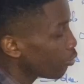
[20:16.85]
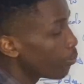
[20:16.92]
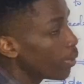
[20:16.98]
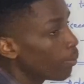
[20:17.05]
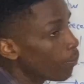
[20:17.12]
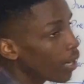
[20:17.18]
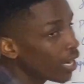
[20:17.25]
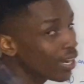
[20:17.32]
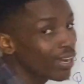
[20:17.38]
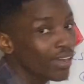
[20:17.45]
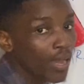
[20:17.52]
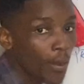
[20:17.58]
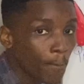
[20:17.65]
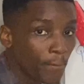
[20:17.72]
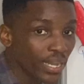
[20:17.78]
So remember,
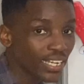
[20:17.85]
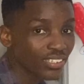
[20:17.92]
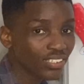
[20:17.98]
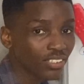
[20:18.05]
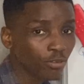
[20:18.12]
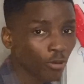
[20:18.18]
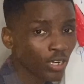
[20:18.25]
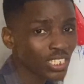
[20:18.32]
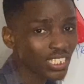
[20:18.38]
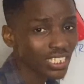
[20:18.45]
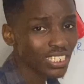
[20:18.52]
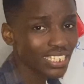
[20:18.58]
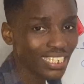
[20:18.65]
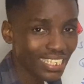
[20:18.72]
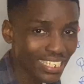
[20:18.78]
base is what?
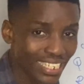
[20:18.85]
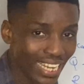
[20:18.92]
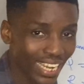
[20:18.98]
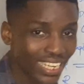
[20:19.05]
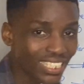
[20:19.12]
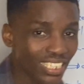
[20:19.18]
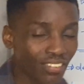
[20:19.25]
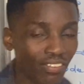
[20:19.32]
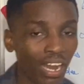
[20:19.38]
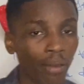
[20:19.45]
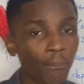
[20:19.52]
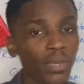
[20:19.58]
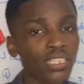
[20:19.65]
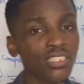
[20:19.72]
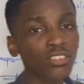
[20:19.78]
Negative,
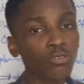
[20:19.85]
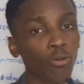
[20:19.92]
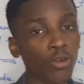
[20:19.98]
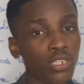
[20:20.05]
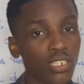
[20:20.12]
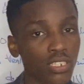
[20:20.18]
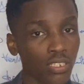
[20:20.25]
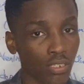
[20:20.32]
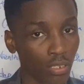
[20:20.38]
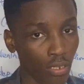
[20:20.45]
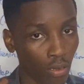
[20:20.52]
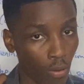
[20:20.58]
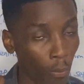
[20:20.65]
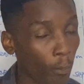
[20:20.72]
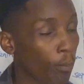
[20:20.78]
apex is what?
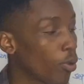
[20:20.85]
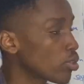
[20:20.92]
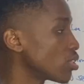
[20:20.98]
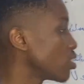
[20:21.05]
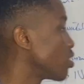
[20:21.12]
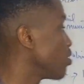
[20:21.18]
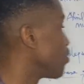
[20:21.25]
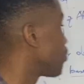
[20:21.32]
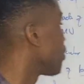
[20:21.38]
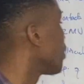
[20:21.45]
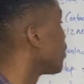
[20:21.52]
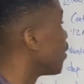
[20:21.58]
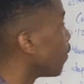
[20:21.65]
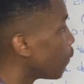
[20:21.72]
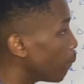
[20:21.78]
Positive.
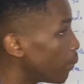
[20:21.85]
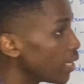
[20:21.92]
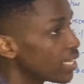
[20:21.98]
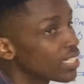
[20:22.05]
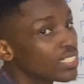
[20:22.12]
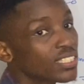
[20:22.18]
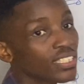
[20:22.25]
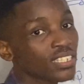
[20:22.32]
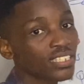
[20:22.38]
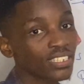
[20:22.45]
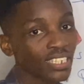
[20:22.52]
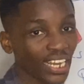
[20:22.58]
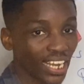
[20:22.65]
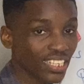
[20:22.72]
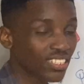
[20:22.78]
Base is
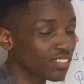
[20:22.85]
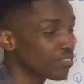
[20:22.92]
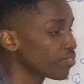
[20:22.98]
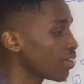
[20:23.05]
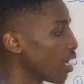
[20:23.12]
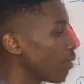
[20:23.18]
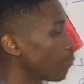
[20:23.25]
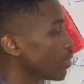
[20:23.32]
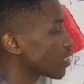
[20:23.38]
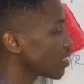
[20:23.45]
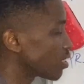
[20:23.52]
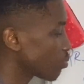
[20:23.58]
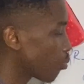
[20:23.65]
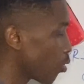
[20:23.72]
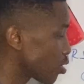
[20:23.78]
negative, apex
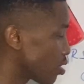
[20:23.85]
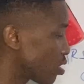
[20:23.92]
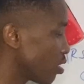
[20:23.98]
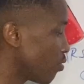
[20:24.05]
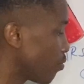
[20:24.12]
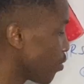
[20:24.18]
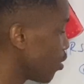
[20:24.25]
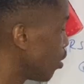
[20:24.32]
is positive.